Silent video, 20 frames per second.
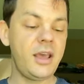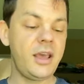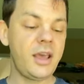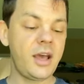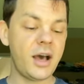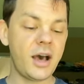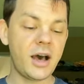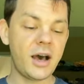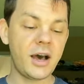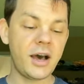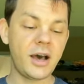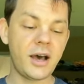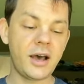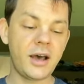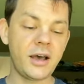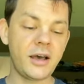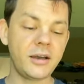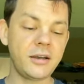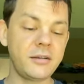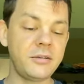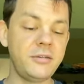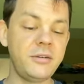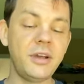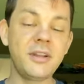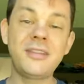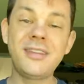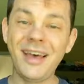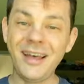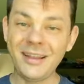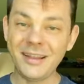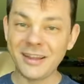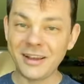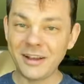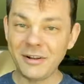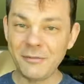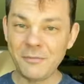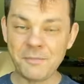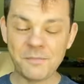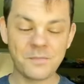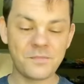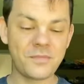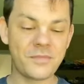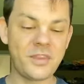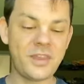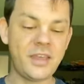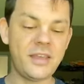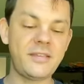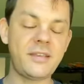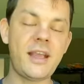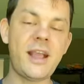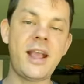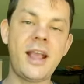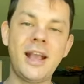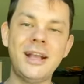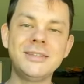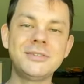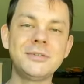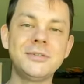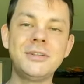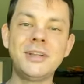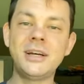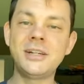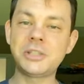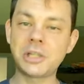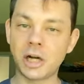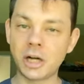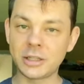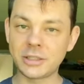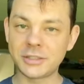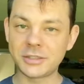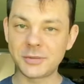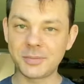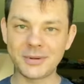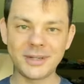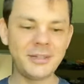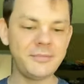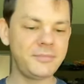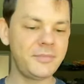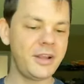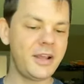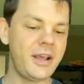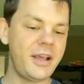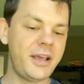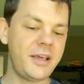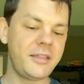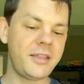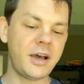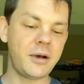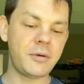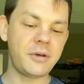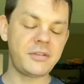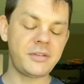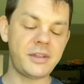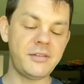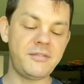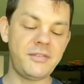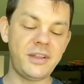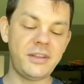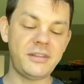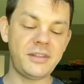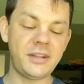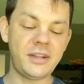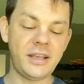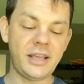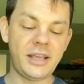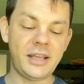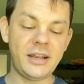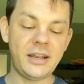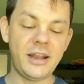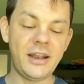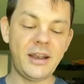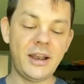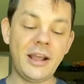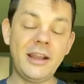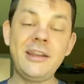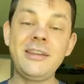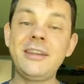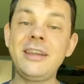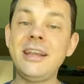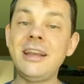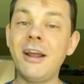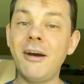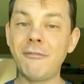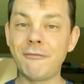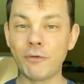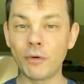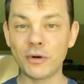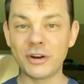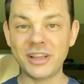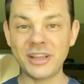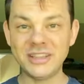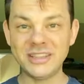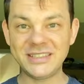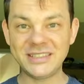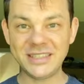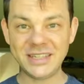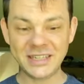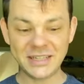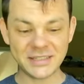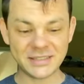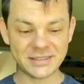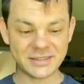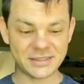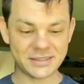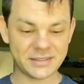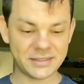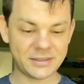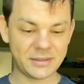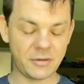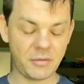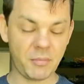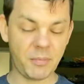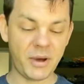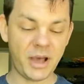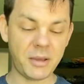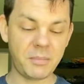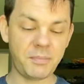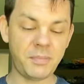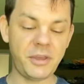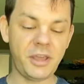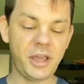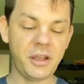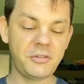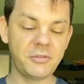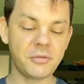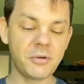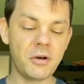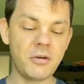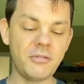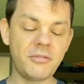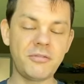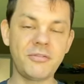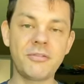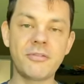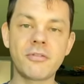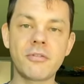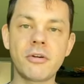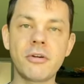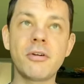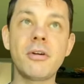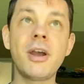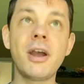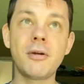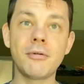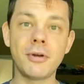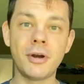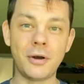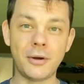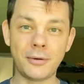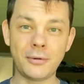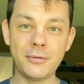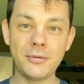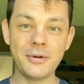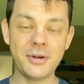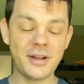Nutella is a hazelnut chocolate spread that was invented in 1946 by Pietro Ferrero,